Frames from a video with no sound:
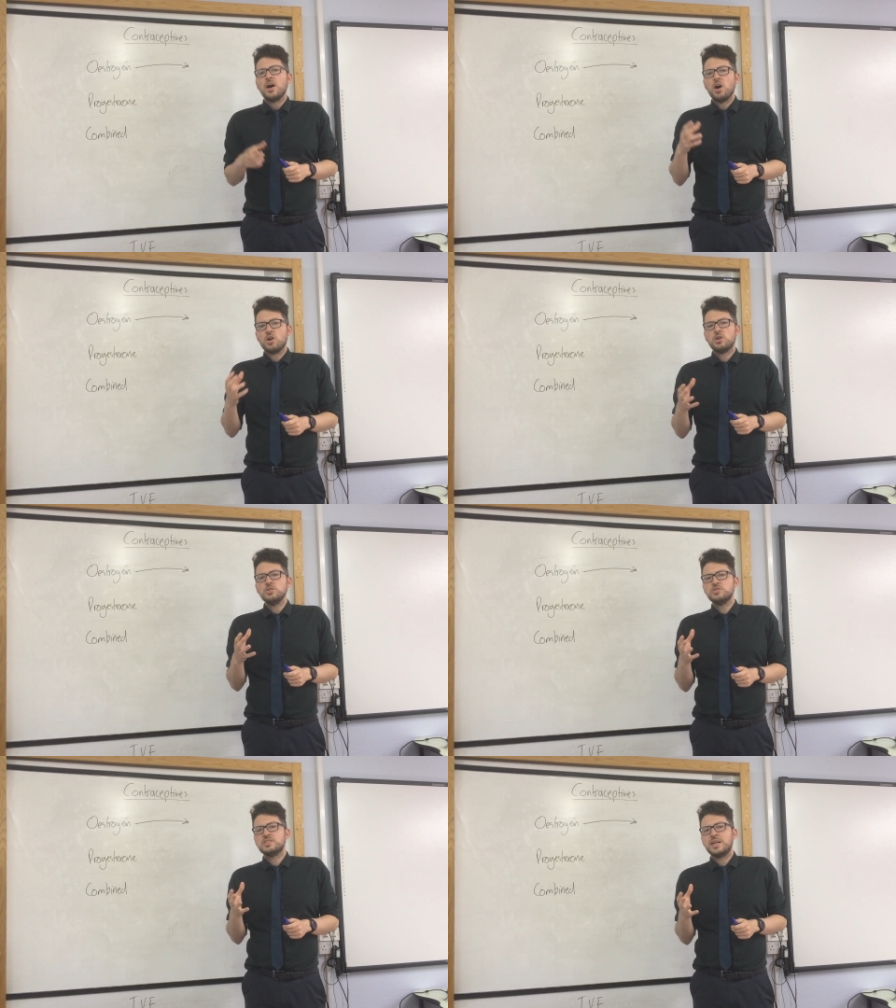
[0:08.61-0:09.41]
are
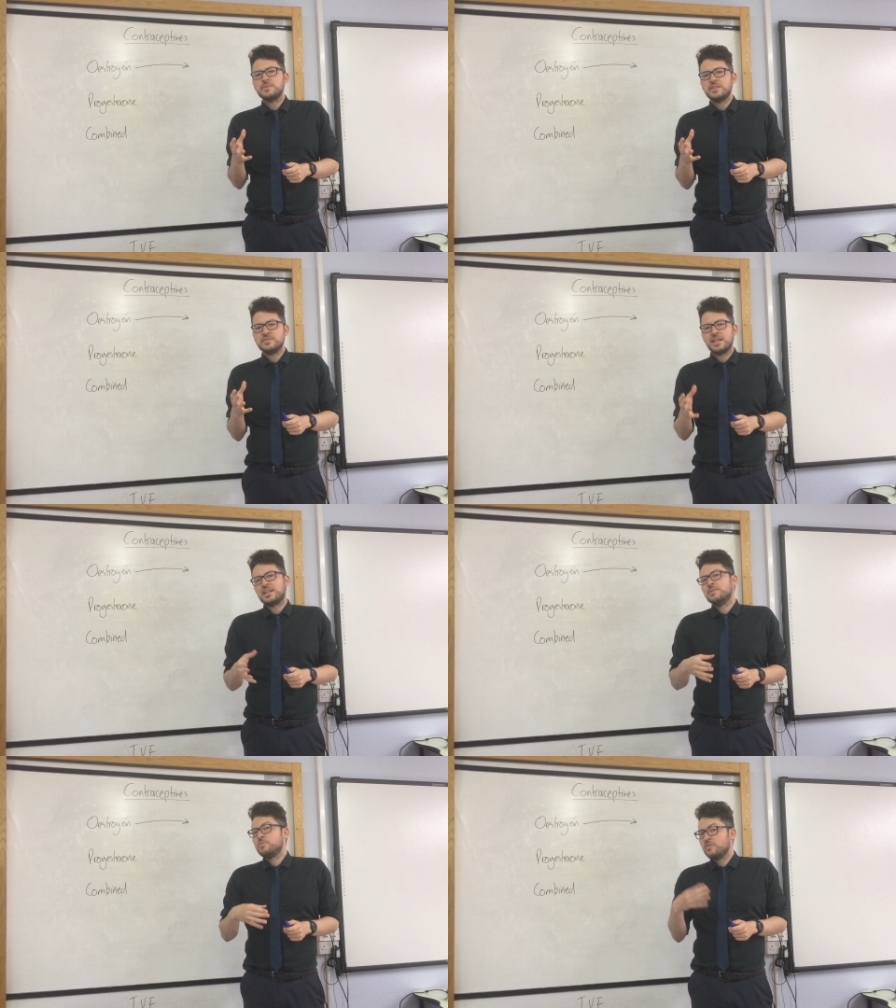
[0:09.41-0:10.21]
contraceptives
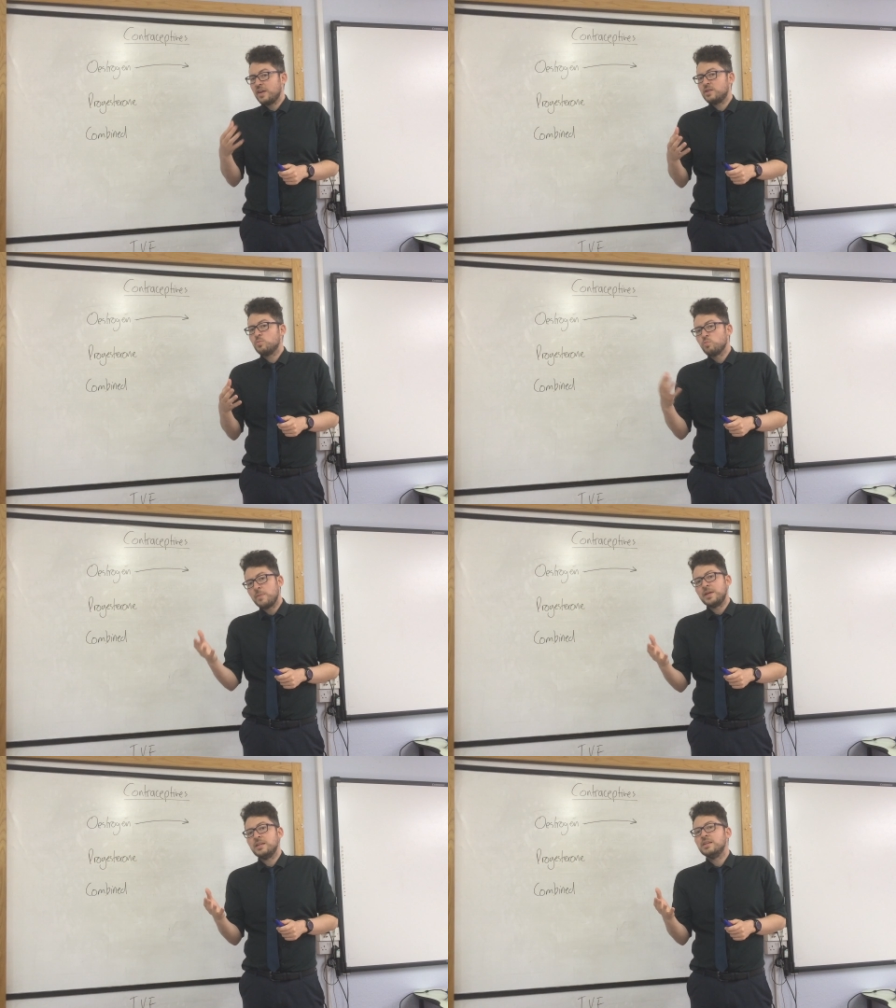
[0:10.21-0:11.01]
that can prevent
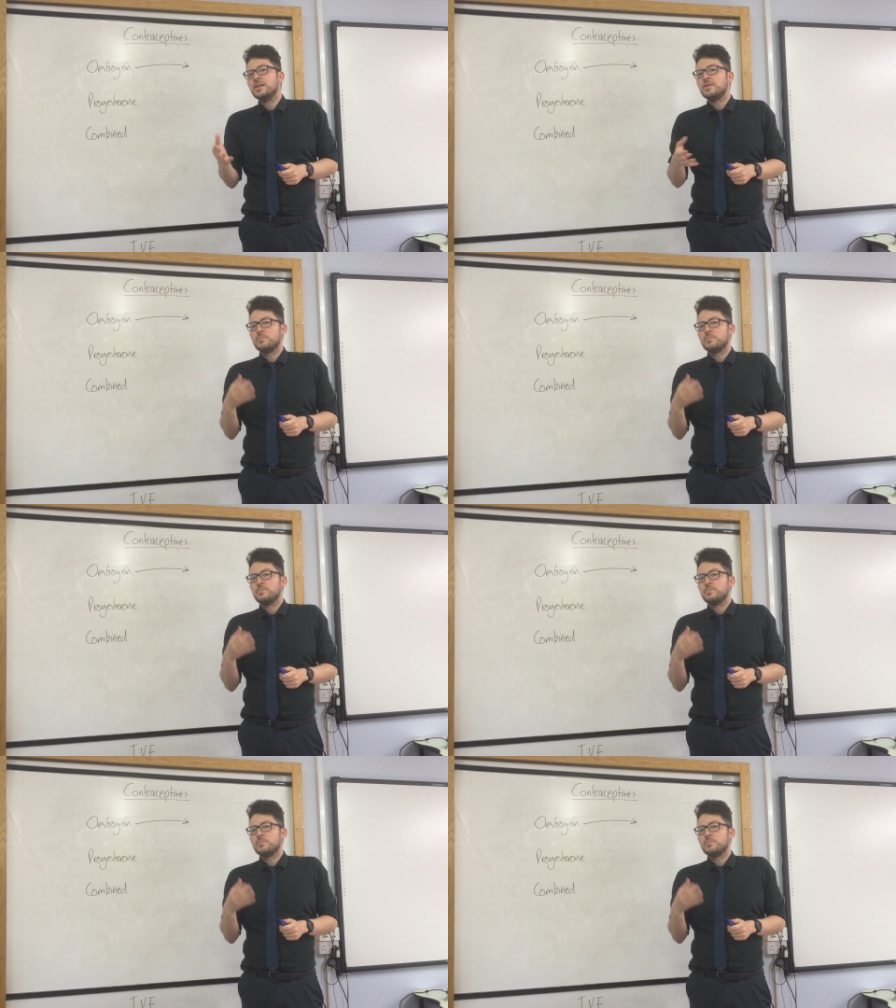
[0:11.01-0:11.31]
women